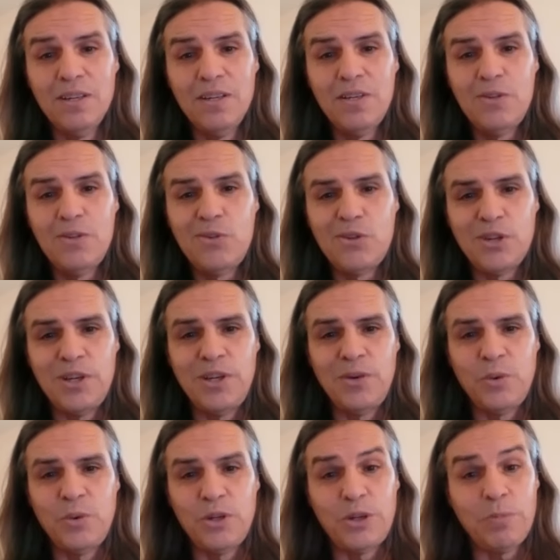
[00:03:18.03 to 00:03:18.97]
seeing
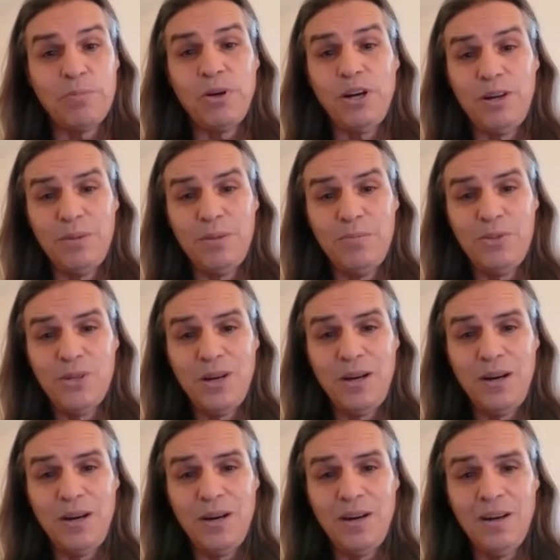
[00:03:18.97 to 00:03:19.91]
what your pubs
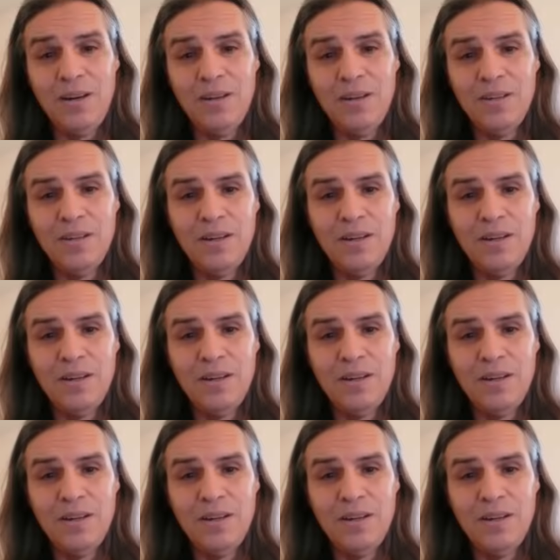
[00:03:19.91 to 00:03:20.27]
are,